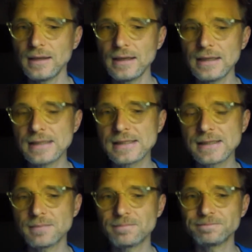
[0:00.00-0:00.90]
is
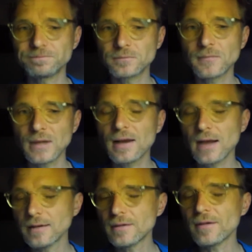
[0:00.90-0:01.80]

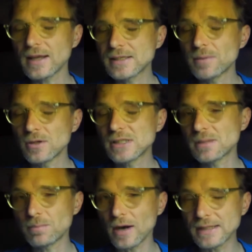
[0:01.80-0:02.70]
kind of, I suppose,
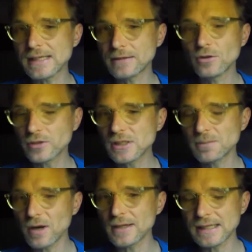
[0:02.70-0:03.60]
not
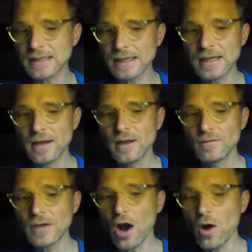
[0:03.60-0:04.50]
surprisingly,
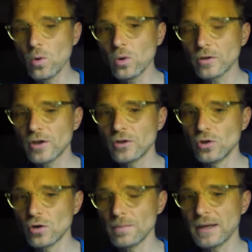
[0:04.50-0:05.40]
the old
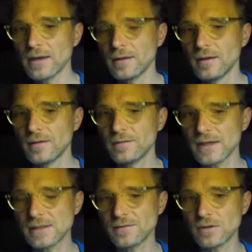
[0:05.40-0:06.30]
European
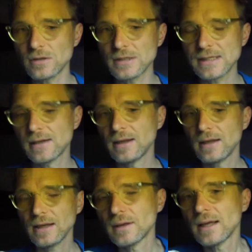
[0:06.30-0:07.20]
festivals.
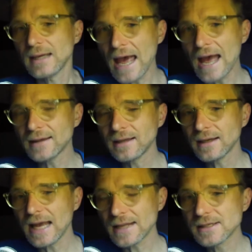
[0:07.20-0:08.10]
Cannes
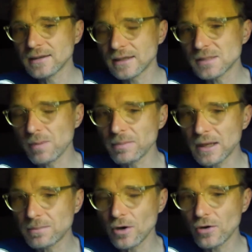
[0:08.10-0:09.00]
cancelled its
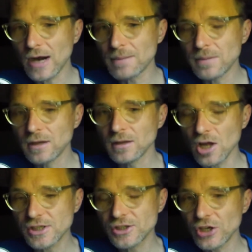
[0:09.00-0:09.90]
public programme
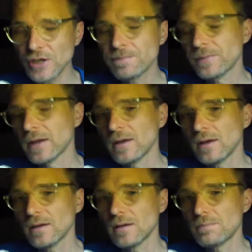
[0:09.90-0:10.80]
last year.
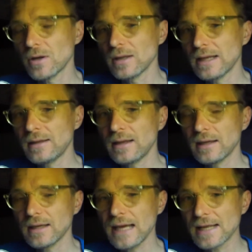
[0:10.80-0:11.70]
Berlin
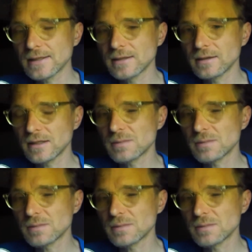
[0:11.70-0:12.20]
cancelled its